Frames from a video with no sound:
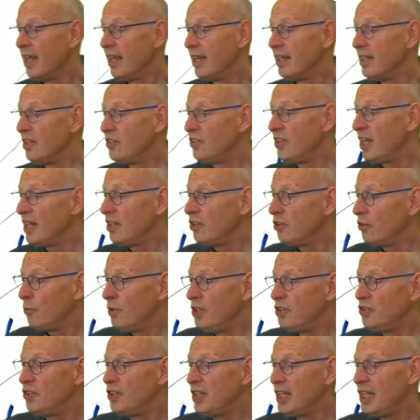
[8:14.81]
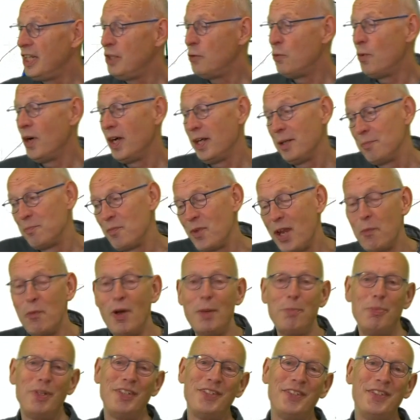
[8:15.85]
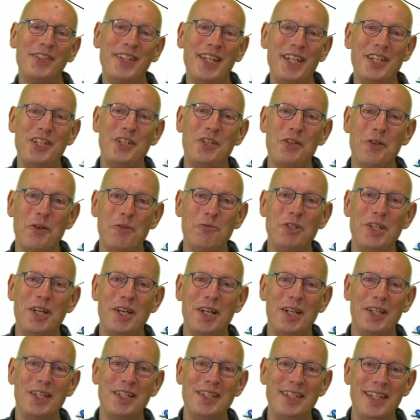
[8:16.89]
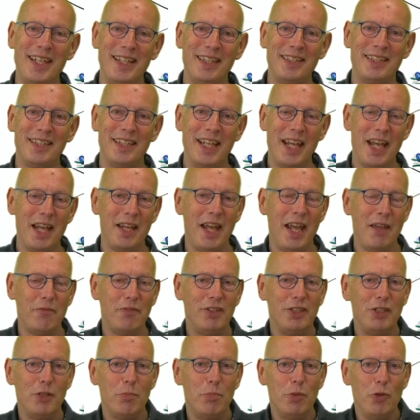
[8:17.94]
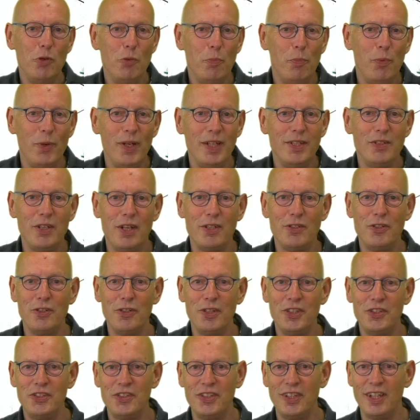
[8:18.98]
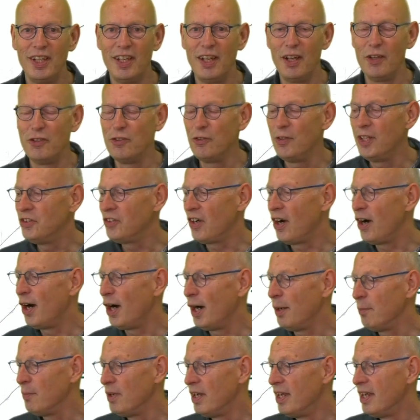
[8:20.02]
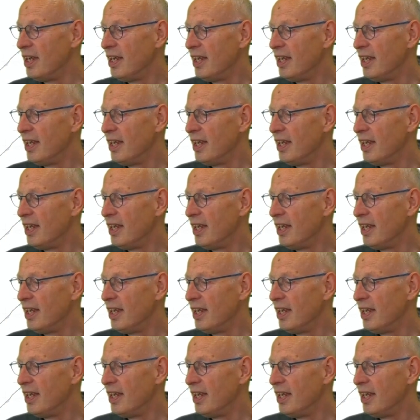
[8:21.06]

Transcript: In the center we see, well, a representation of the architect, having the blueprint under his arm.